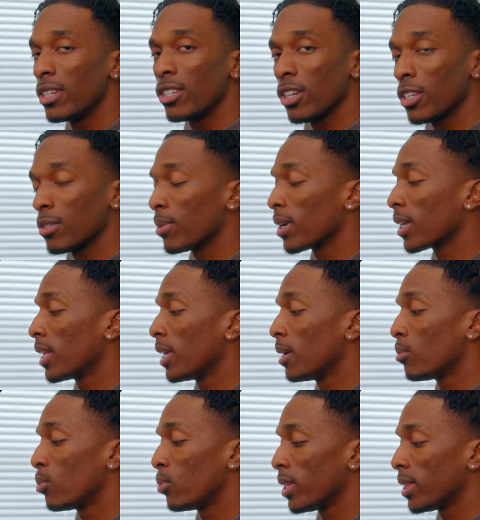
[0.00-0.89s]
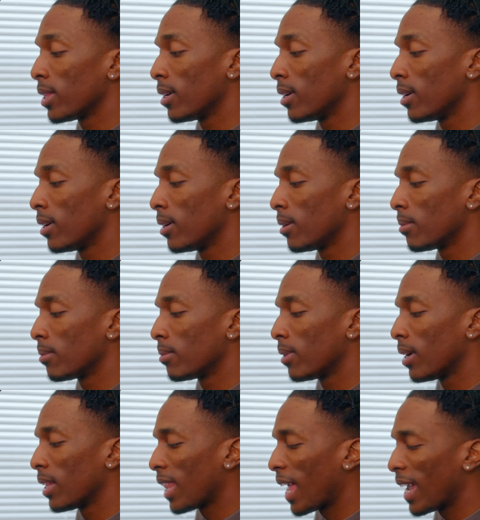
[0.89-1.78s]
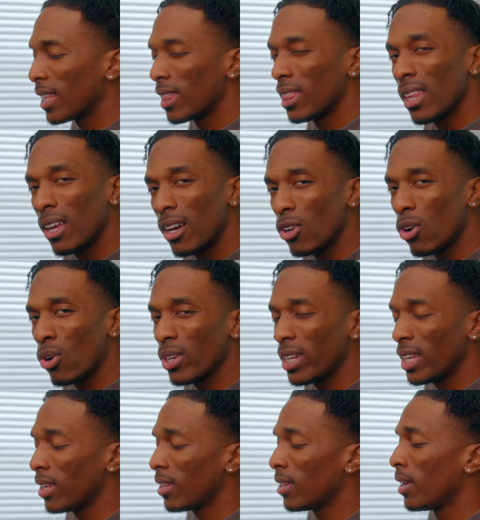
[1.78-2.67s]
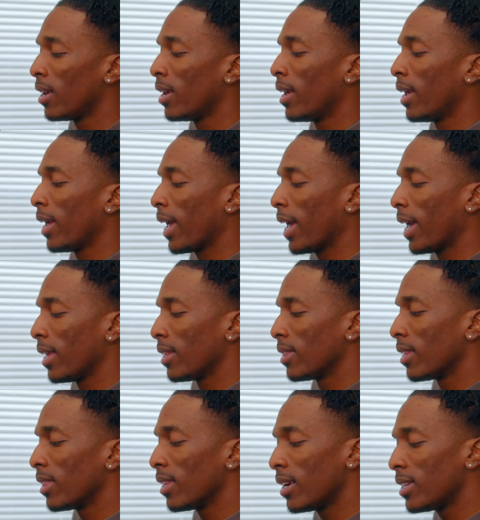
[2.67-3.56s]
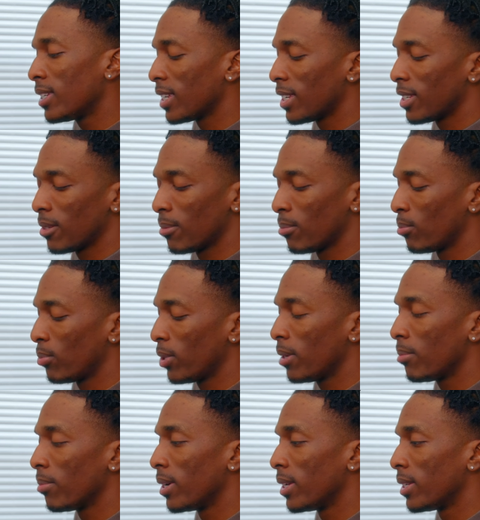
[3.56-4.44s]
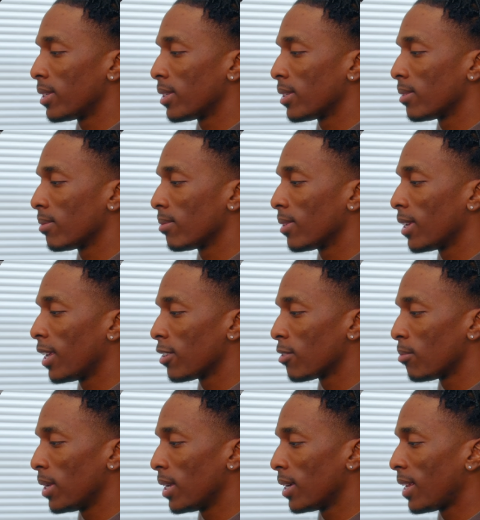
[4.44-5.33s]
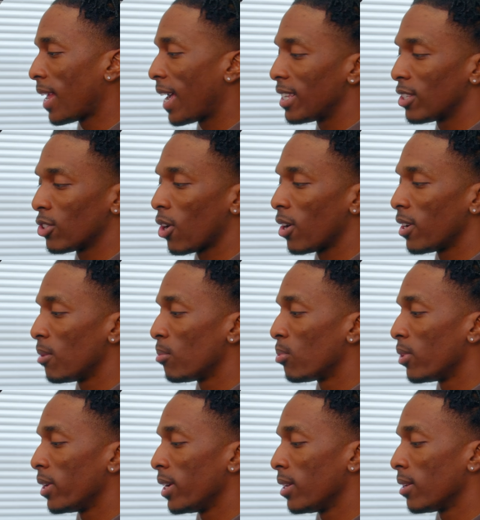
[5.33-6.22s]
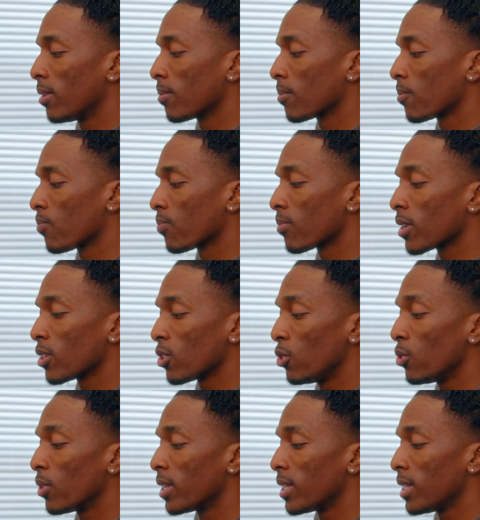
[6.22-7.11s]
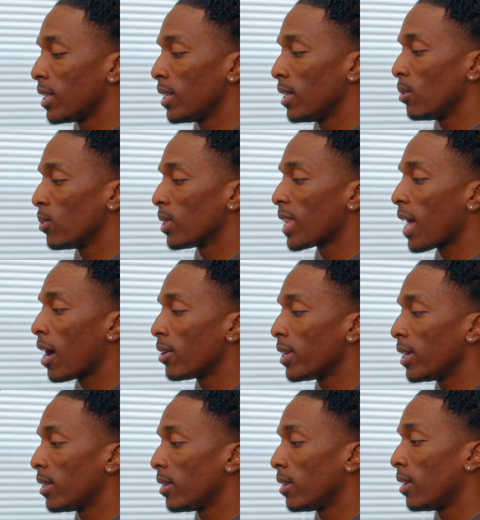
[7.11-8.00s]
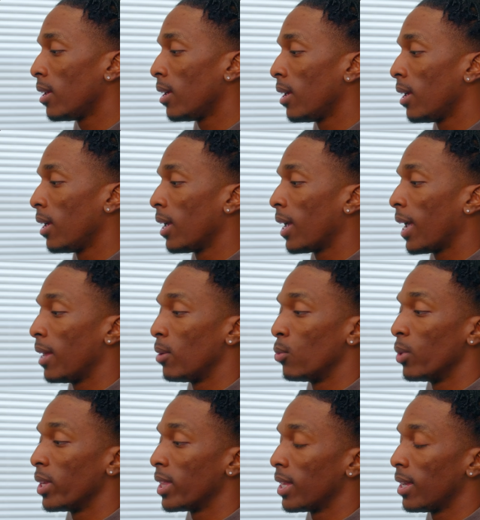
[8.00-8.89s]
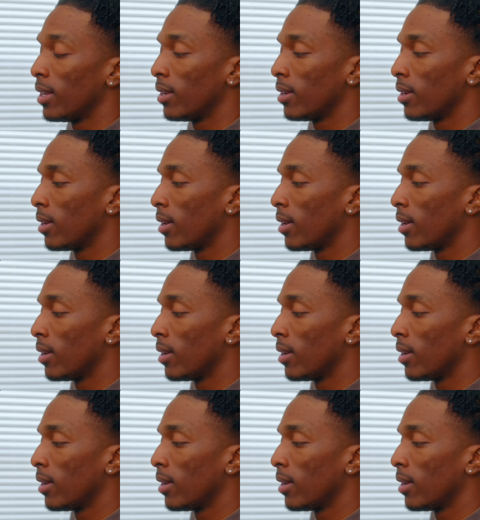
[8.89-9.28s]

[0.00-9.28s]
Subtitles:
adjustment clip with a light LUT on it. And the LUT just pretty much gives me a nice starting point so you can see without it and with it.